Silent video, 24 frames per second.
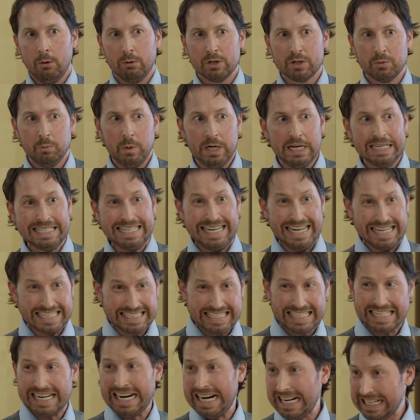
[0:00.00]
which means it's
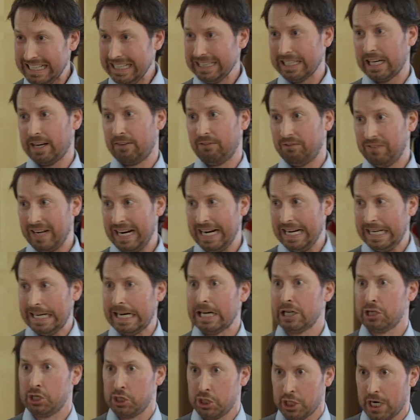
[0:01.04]
kind of like finding
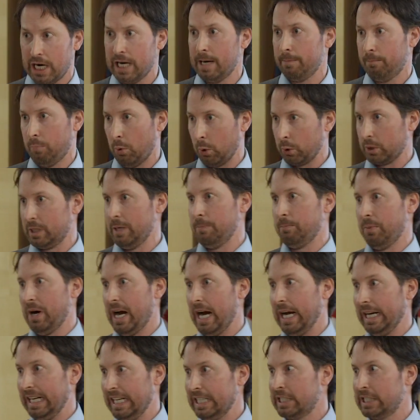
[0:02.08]
a giant porcupine.